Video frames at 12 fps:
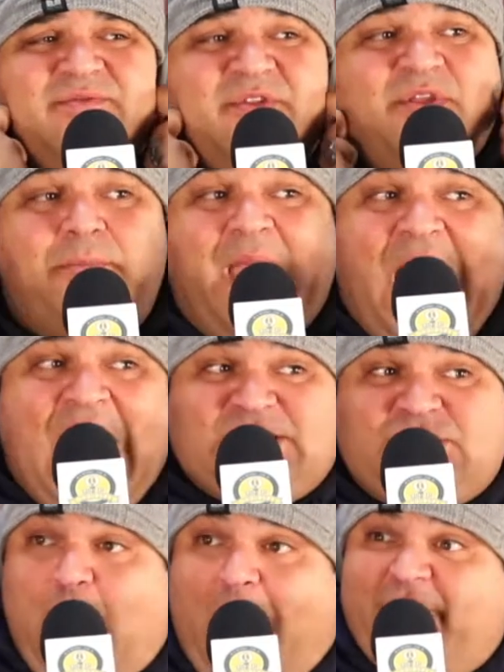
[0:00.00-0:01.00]
It's a
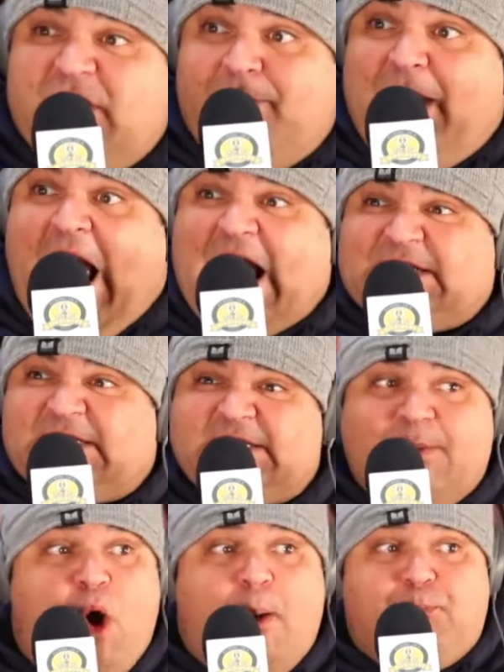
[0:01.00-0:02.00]
mask. Where were the masks?
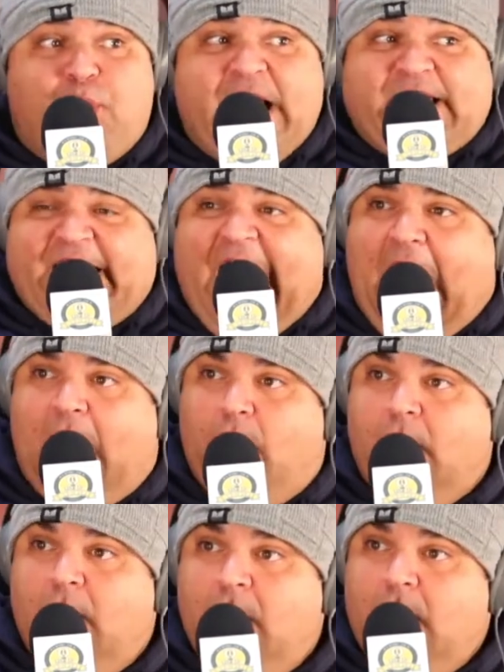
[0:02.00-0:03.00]
I'm all breaking out.
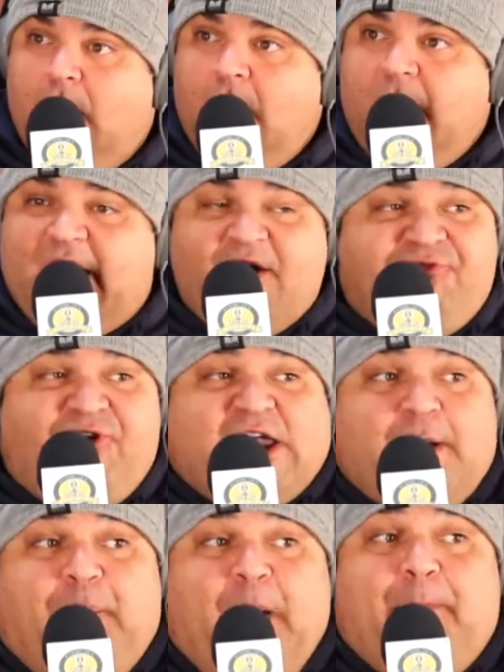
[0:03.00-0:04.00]
I got
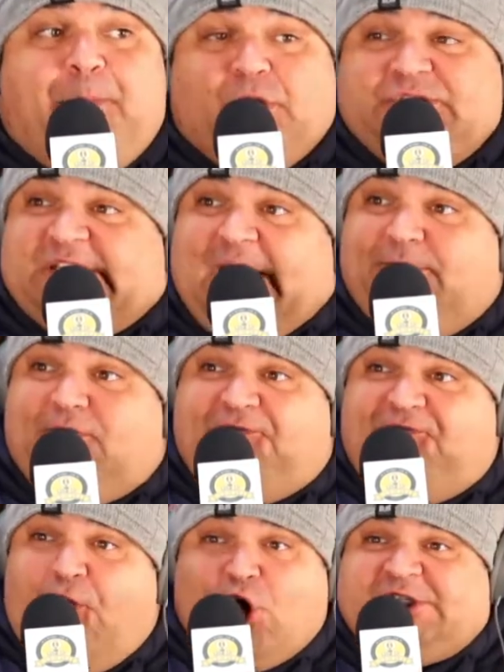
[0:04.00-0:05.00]
fucking pimples like I'm
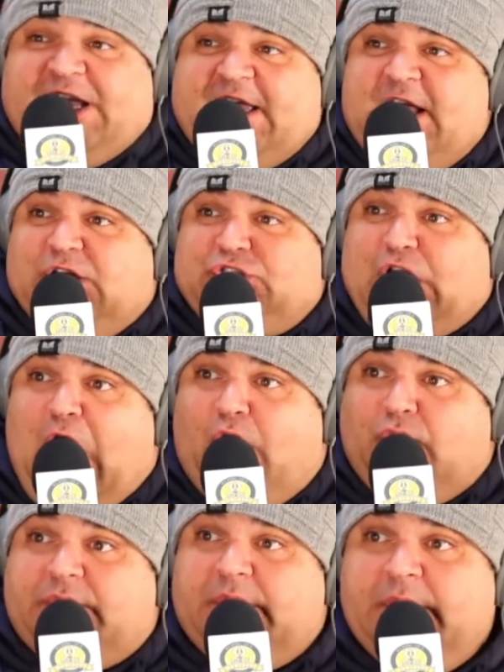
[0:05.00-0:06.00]
14 years
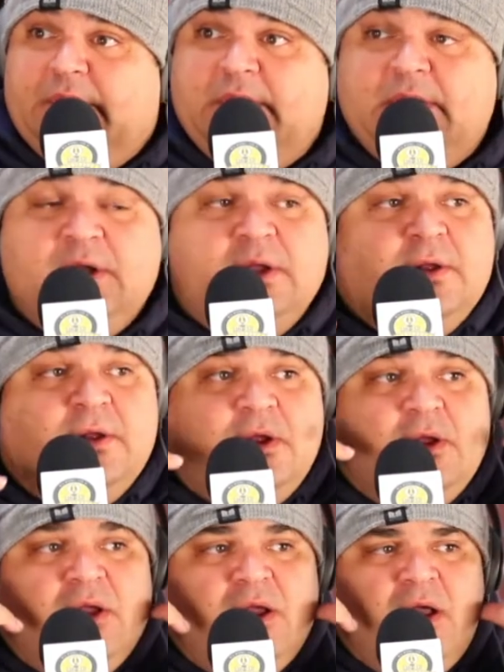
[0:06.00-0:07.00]
old.
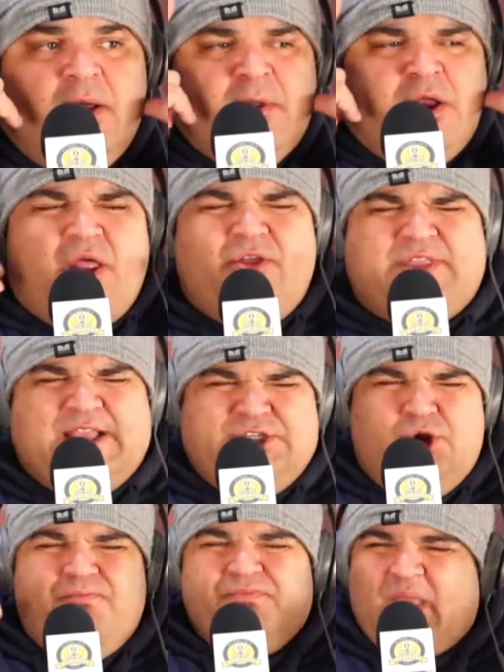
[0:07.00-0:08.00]
Another thing,
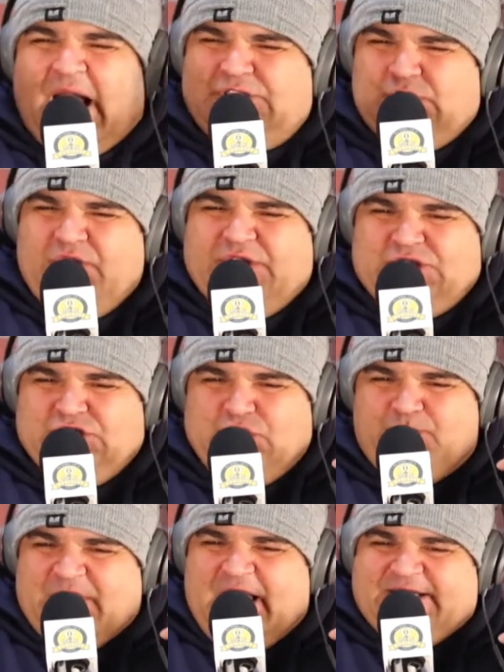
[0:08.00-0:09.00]
too. I saw this
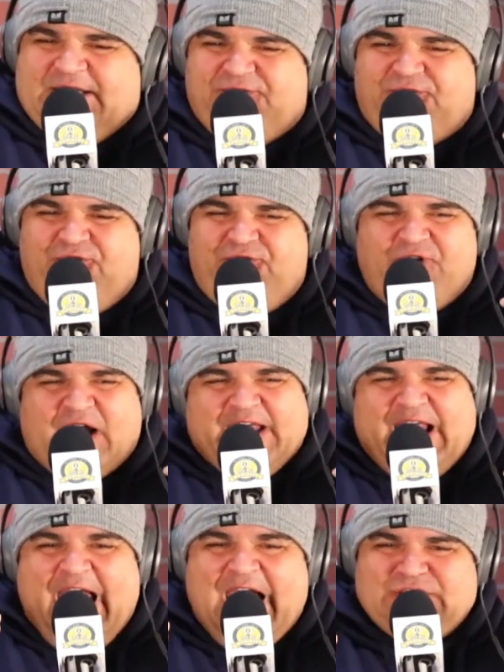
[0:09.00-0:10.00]
this
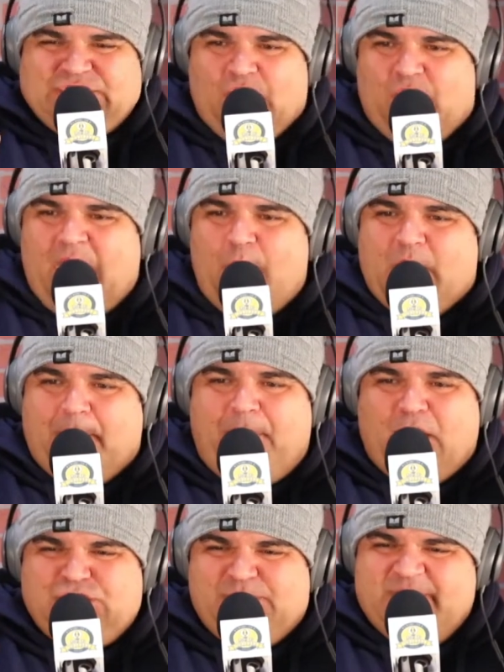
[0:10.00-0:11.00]
fucking asshole. I want
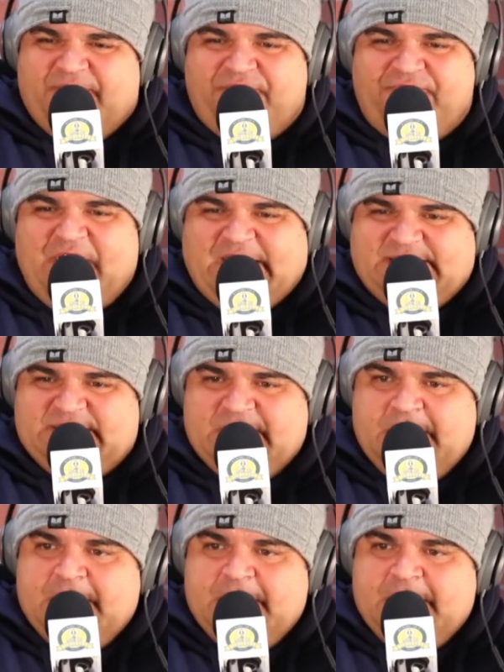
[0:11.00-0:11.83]
to punch him in the face